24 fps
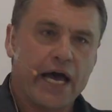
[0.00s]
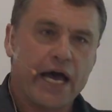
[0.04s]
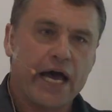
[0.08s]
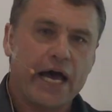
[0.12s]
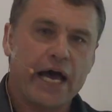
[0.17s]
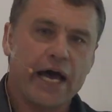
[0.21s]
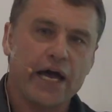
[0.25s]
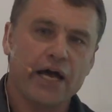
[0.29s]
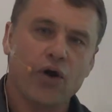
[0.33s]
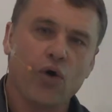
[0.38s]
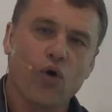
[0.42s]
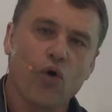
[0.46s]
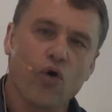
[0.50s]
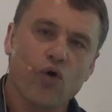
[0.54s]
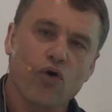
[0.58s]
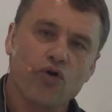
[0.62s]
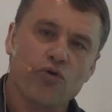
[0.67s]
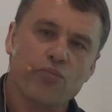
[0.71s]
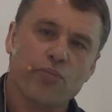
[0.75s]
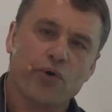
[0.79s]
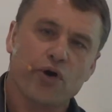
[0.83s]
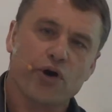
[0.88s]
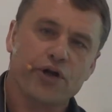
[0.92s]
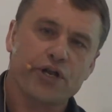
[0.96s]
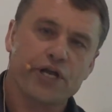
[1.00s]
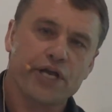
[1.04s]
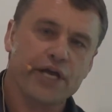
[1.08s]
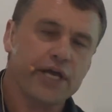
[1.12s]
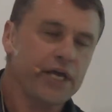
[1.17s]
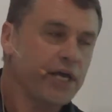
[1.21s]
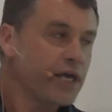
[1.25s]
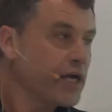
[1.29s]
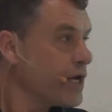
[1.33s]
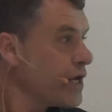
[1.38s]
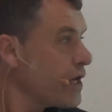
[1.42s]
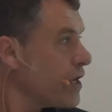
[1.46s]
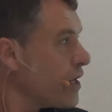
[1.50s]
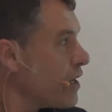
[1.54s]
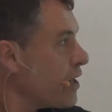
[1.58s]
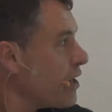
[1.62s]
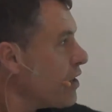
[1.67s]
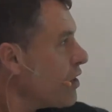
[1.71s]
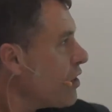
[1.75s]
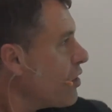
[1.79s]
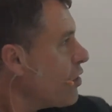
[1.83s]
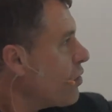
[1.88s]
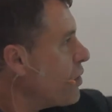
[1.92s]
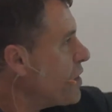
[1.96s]
an ore body,
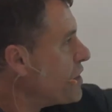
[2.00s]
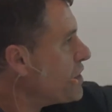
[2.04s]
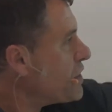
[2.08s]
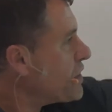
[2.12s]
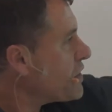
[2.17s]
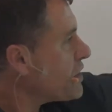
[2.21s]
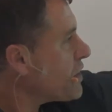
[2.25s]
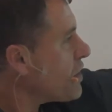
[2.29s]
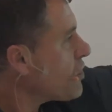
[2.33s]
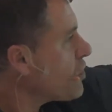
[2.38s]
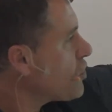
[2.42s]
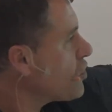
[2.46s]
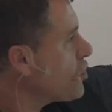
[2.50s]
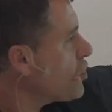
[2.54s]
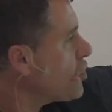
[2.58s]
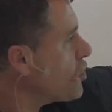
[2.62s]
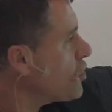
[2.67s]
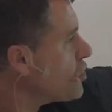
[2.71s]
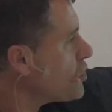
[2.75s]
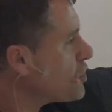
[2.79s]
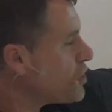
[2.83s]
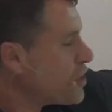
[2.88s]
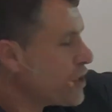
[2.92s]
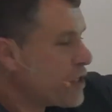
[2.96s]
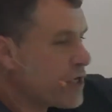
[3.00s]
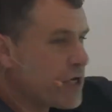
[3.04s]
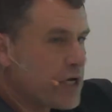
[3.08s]
which is a good